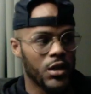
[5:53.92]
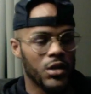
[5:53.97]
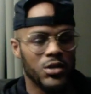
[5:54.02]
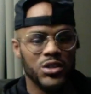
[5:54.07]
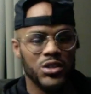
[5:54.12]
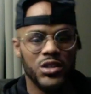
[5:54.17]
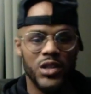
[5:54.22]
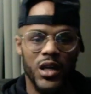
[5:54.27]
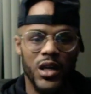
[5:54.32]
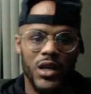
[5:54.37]

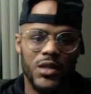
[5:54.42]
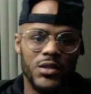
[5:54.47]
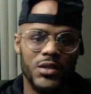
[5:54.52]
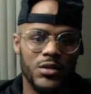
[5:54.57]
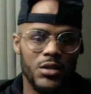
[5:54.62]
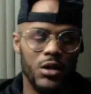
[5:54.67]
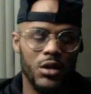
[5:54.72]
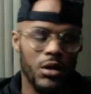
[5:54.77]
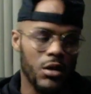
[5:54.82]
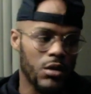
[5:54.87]
Shanks,
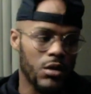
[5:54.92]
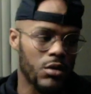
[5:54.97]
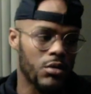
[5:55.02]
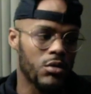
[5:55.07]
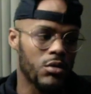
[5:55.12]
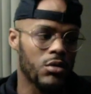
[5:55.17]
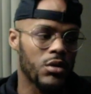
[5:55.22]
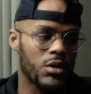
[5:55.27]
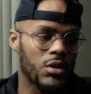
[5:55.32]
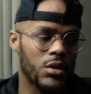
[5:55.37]

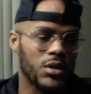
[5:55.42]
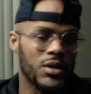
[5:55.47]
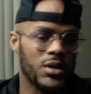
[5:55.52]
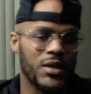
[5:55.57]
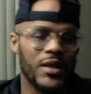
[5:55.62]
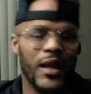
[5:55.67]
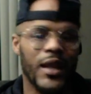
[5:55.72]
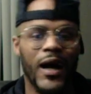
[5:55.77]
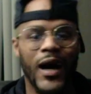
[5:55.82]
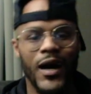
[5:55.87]

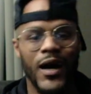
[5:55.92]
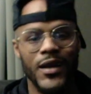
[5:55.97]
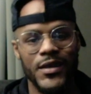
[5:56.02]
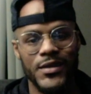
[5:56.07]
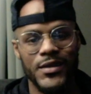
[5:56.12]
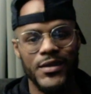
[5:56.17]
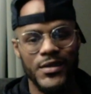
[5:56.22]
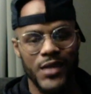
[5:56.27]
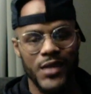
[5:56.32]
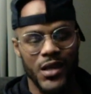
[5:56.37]
lied and
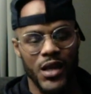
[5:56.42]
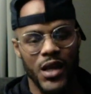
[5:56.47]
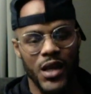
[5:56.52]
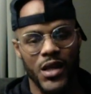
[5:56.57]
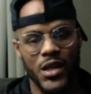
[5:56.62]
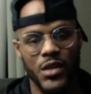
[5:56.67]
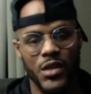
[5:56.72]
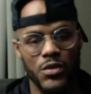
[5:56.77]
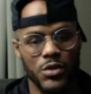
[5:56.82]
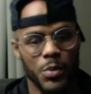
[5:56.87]
said that he
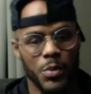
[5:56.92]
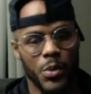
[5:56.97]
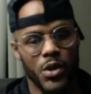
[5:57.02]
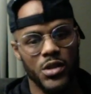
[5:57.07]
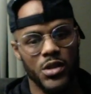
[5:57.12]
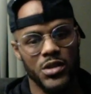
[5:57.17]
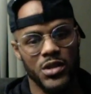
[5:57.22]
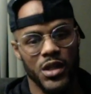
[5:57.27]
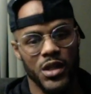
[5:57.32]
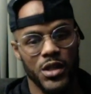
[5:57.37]
was the person
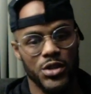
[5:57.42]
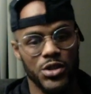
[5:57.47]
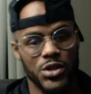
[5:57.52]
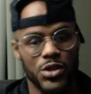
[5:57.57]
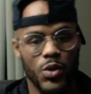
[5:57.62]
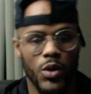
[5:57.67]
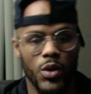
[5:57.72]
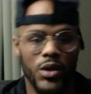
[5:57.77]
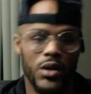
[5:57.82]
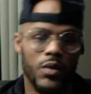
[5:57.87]
that
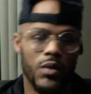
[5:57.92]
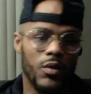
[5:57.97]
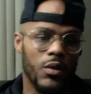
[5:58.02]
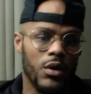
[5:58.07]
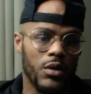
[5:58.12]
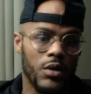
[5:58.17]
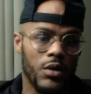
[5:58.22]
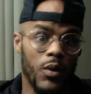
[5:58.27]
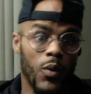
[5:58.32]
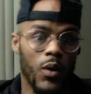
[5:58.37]
destroyed
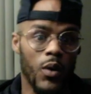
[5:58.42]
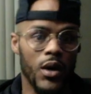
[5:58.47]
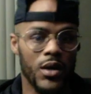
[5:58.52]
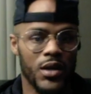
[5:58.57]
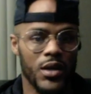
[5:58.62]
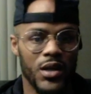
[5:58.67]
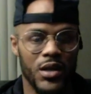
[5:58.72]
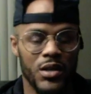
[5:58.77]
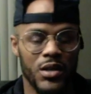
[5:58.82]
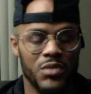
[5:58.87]
the One
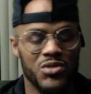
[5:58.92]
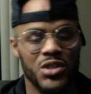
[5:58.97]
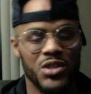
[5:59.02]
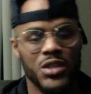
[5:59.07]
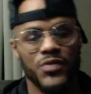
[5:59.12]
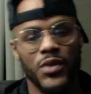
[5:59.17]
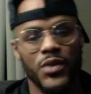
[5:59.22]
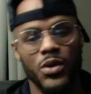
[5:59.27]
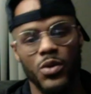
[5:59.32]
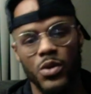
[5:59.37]
Kingdom just
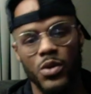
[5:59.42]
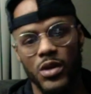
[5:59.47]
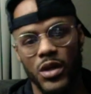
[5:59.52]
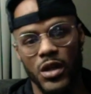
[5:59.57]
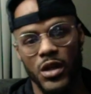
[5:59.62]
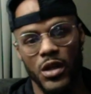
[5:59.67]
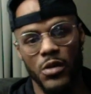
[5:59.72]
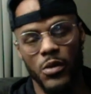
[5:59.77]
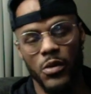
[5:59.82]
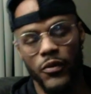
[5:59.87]
so Uta could
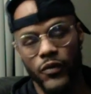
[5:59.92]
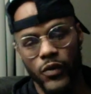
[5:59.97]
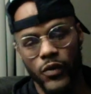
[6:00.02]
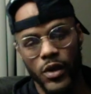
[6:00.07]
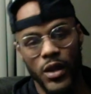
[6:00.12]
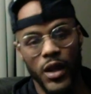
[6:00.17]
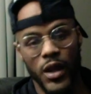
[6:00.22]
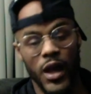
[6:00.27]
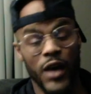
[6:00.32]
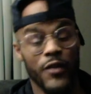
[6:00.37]
live a free
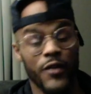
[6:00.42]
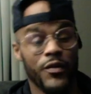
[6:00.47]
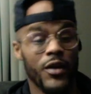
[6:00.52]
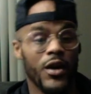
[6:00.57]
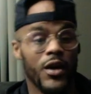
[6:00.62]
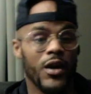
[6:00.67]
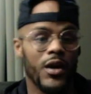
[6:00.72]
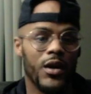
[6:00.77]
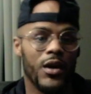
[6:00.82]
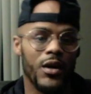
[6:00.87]
life.
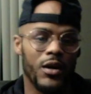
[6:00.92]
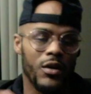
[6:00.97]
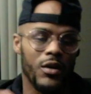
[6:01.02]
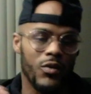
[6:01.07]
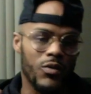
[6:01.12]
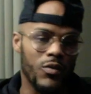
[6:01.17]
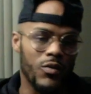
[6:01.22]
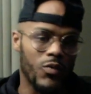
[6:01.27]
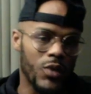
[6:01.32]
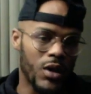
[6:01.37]

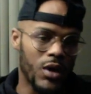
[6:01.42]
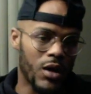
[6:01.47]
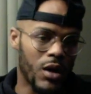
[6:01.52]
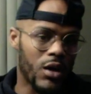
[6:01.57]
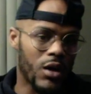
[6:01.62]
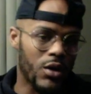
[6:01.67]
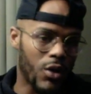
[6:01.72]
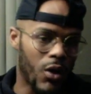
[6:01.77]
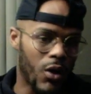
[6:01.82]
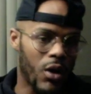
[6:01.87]
We learned
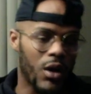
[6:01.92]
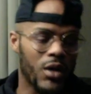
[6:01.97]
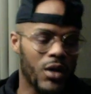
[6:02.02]
all that.